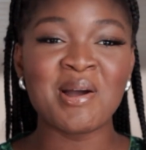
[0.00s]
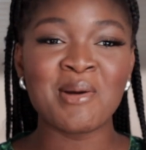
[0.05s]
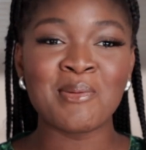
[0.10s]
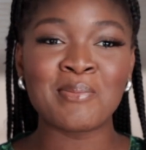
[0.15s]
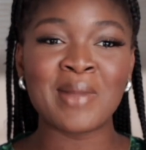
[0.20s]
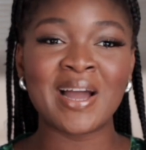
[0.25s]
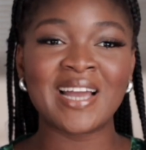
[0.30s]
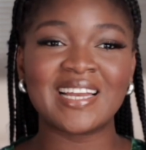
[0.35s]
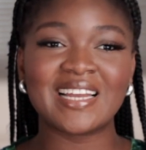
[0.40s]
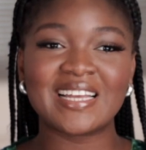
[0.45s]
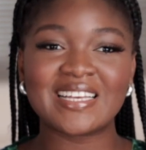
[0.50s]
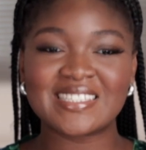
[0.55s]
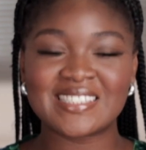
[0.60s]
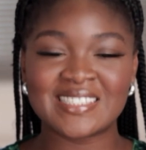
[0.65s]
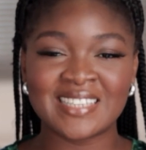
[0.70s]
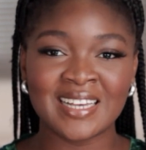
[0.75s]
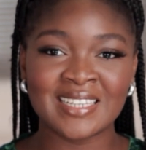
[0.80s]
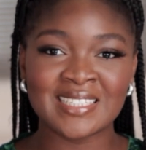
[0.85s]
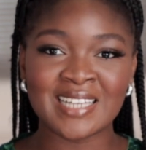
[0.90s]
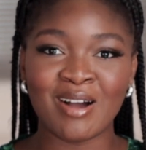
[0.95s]
By day
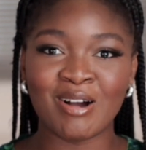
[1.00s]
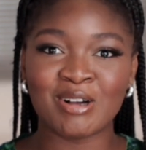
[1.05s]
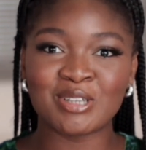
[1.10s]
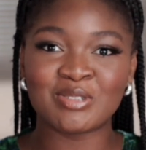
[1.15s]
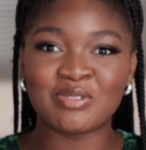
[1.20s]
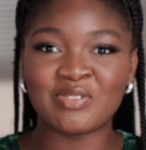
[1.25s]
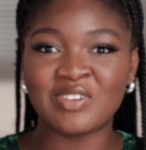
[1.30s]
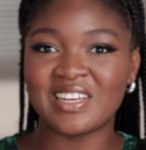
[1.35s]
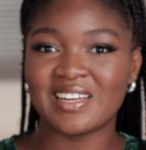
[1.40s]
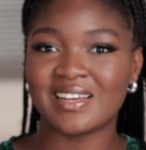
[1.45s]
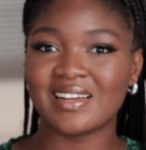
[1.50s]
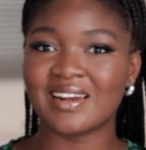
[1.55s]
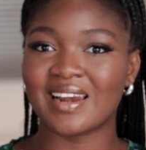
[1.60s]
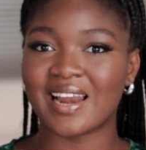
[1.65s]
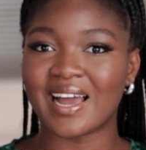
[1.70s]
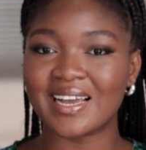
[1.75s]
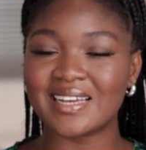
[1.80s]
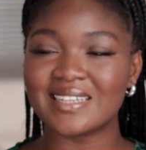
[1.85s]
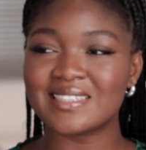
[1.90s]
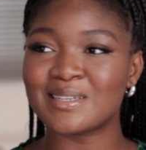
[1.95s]
6, I was feeling
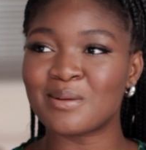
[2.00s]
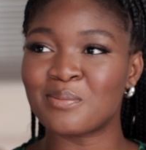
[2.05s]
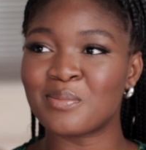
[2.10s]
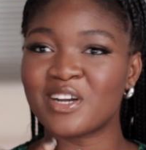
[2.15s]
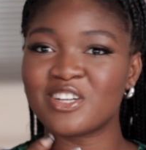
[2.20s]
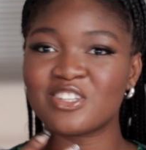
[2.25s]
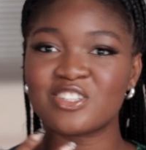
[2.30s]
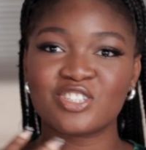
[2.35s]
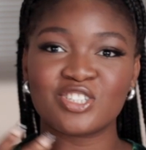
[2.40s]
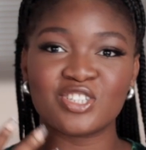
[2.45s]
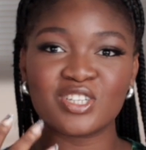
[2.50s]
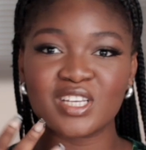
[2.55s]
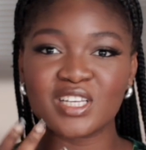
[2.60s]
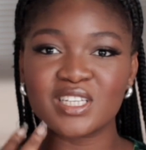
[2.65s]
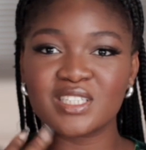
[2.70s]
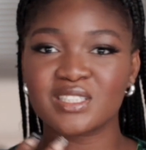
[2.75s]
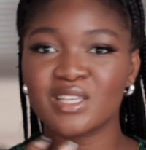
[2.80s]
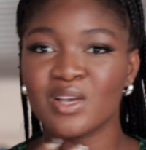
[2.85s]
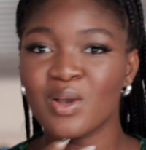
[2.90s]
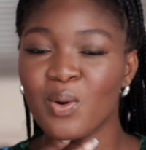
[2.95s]
light. My
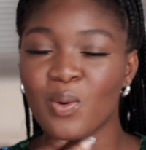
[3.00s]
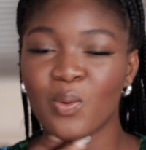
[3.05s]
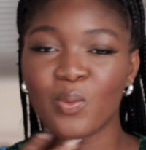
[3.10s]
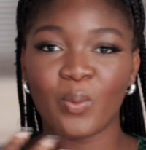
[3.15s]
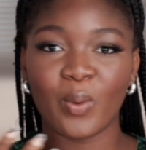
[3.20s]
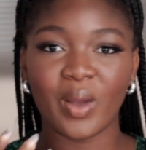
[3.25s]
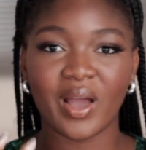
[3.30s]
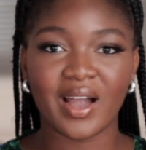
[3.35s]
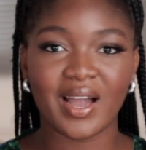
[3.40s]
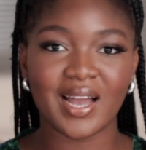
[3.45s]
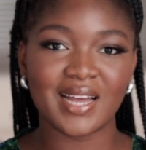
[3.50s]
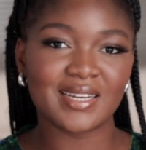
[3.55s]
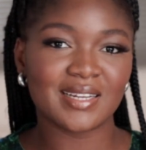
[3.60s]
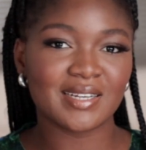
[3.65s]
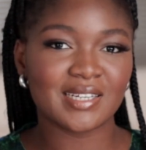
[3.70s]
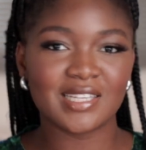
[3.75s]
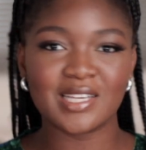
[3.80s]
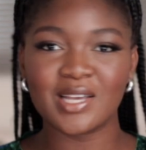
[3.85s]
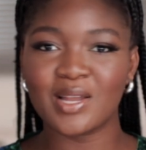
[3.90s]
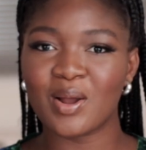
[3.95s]
cheeks were kind
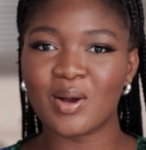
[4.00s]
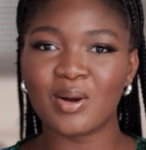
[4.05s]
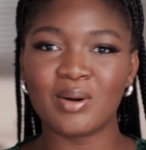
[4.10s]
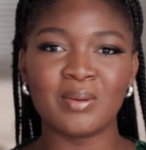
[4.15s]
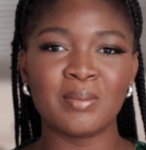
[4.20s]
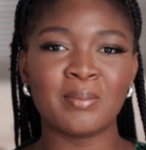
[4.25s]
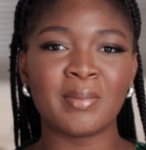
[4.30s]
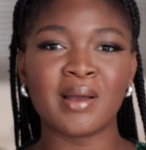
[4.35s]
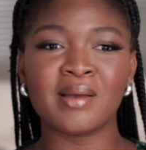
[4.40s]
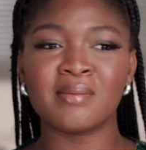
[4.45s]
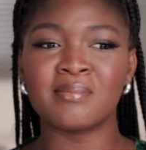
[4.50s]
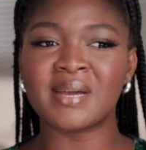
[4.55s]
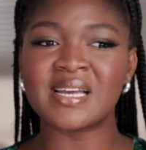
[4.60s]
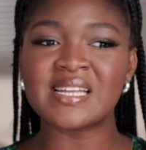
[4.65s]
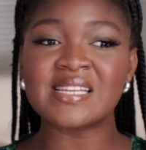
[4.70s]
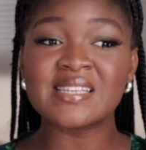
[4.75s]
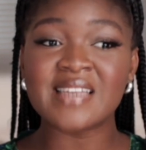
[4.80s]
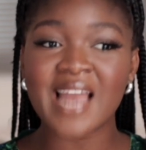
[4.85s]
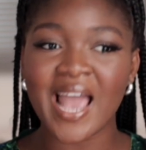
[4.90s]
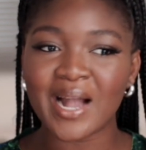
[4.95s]
of, you know, my
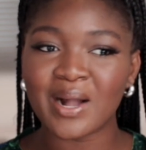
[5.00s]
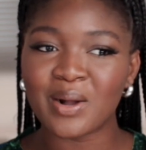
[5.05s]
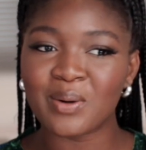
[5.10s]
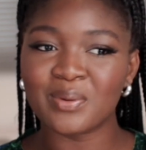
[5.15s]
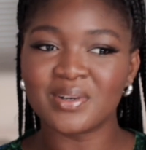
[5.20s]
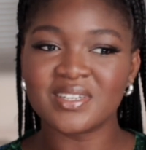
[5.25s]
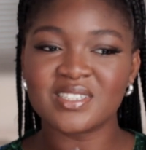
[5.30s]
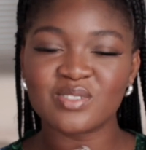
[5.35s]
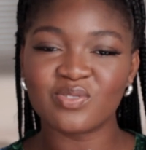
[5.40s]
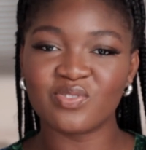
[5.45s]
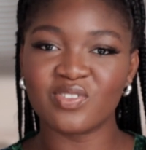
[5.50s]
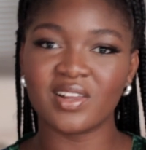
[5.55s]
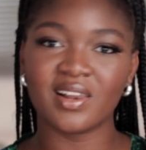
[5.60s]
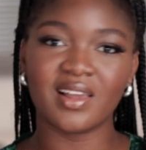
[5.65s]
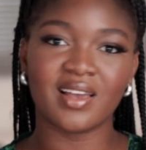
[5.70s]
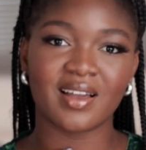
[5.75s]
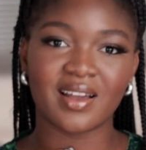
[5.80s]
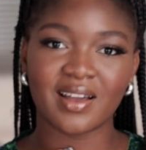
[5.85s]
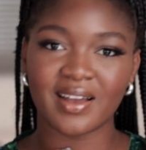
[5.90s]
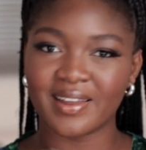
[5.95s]
neck was
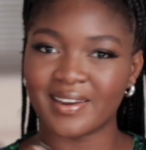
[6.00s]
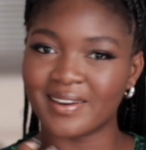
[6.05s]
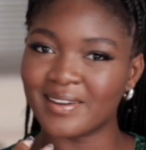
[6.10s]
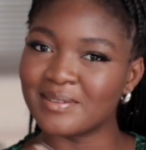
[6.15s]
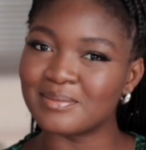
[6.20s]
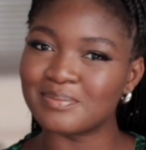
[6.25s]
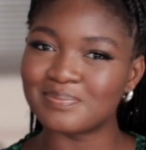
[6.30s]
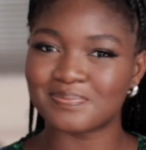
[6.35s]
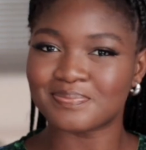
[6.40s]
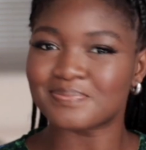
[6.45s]
feeling kind of,